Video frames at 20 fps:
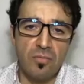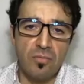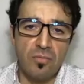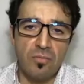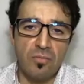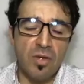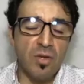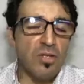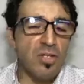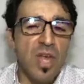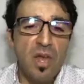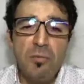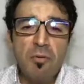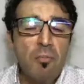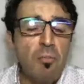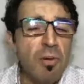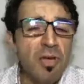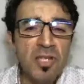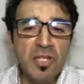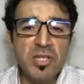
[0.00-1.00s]
Because every
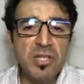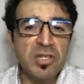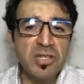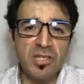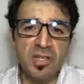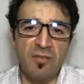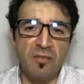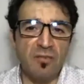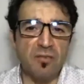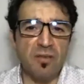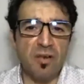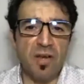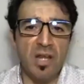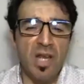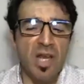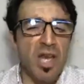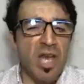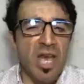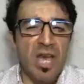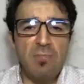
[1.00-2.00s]
patient is different.
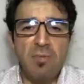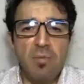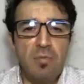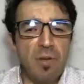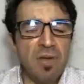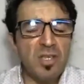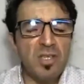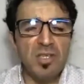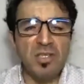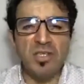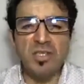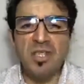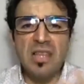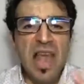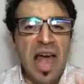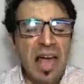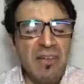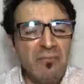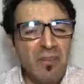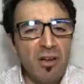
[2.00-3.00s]
Every patient's
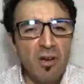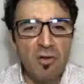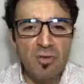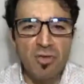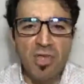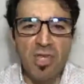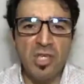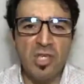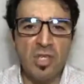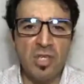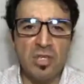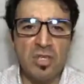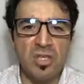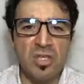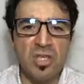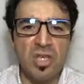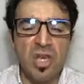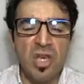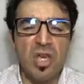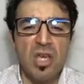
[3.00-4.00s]
life and conditions,
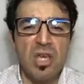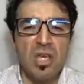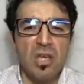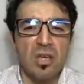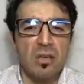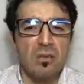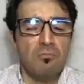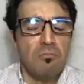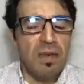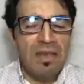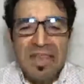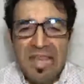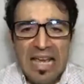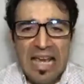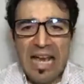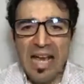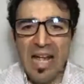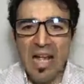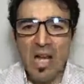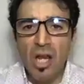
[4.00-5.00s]

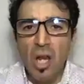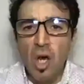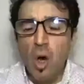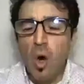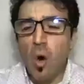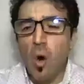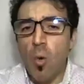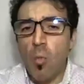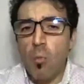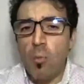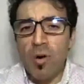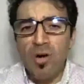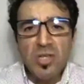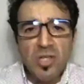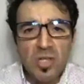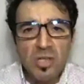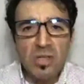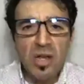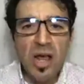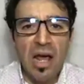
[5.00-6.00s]
medical or
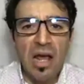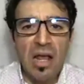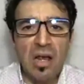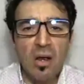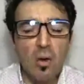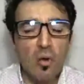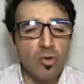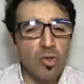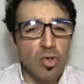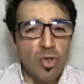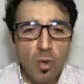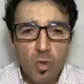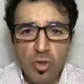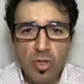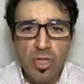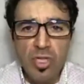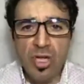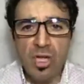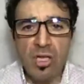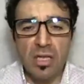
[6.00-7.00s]
personal or
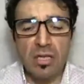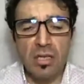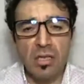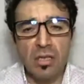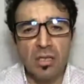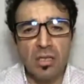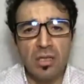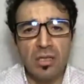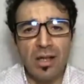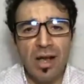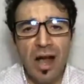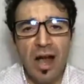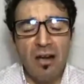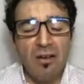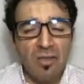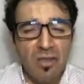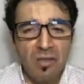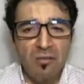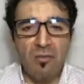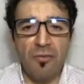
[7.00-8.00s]
social, are
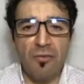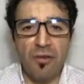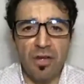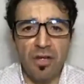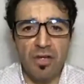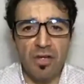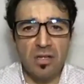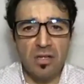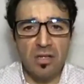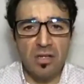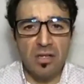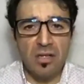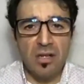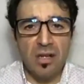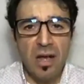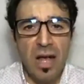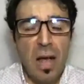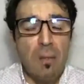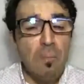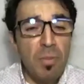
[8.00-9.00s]
different.
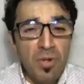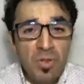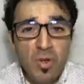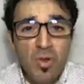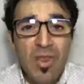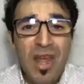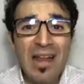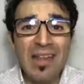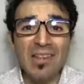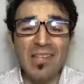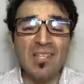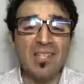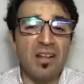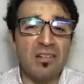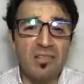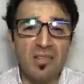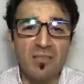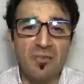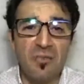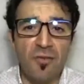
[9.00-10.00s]
And personalities are
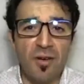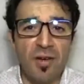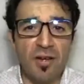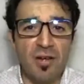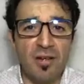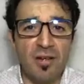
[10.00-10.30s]
different.